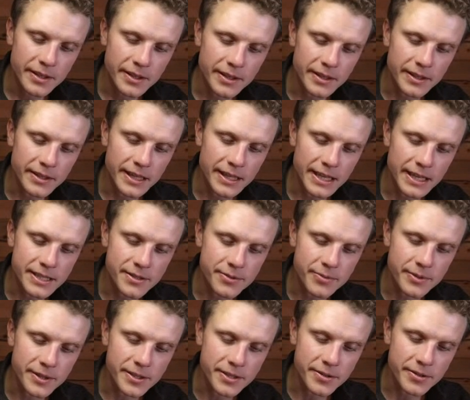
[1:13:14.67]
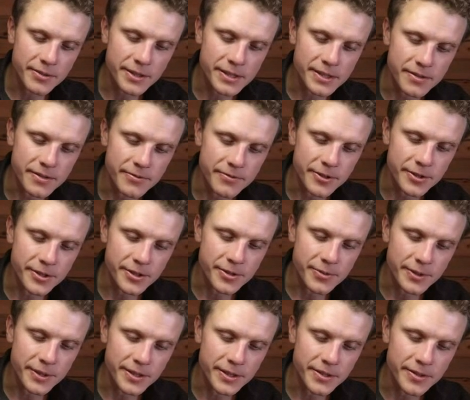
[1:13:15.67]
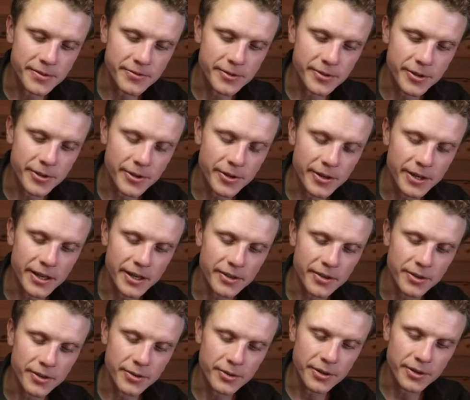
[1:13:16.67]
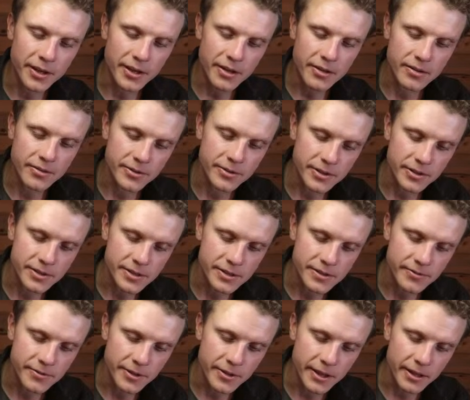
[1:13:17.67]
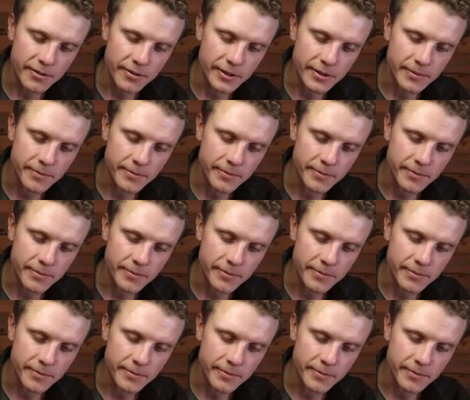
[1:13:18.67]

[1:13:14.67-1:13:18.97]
last winter was the first winter for our new dog, of course, for Alva.